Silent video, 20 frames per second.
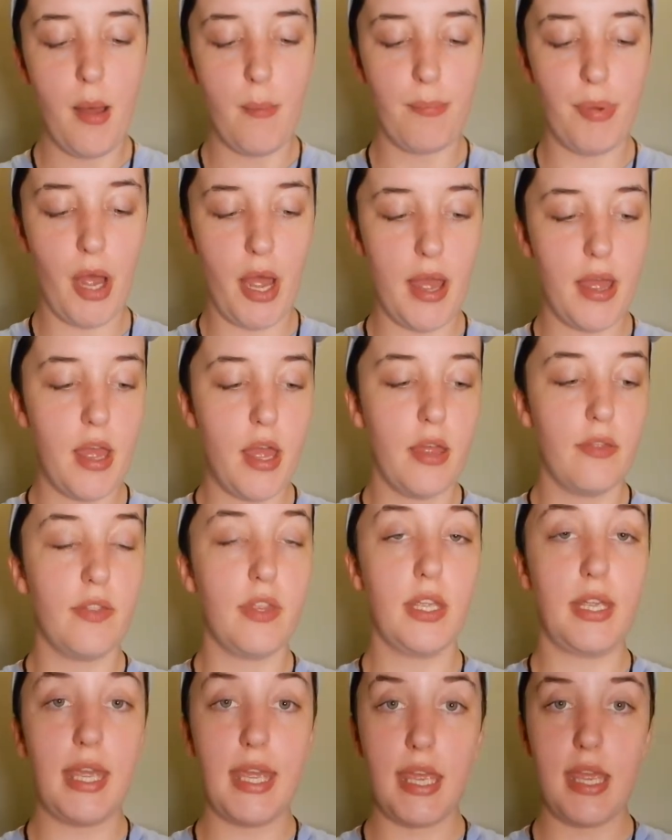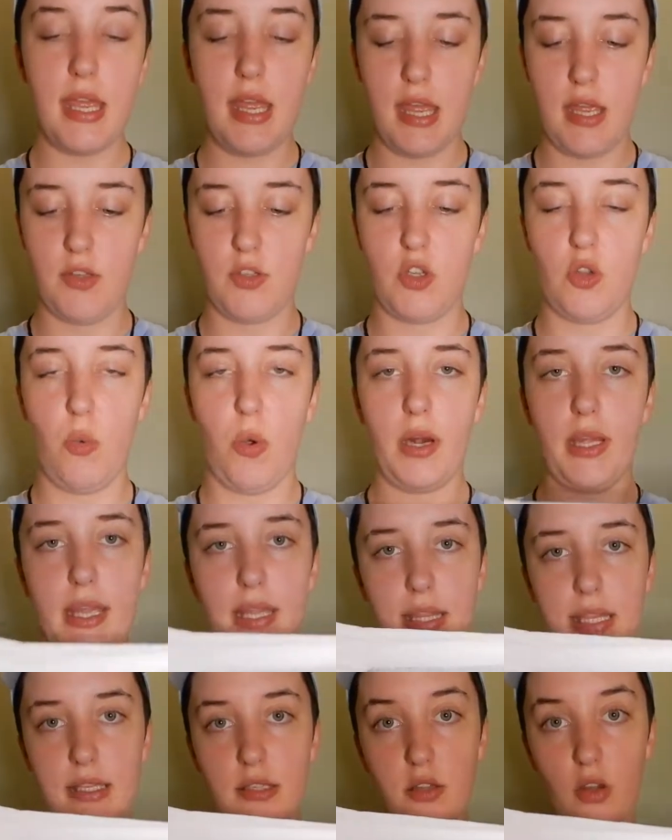But the key is you want to
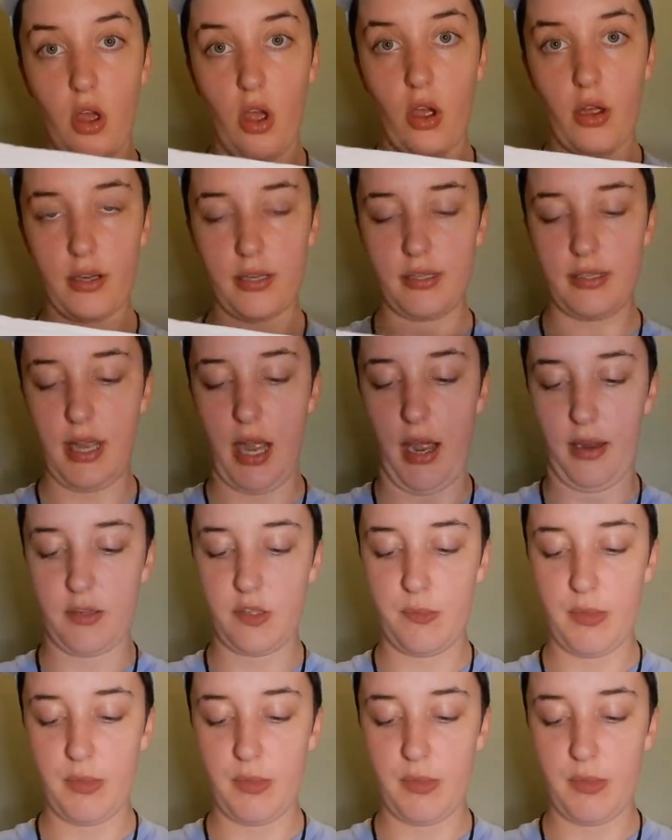get these long socks,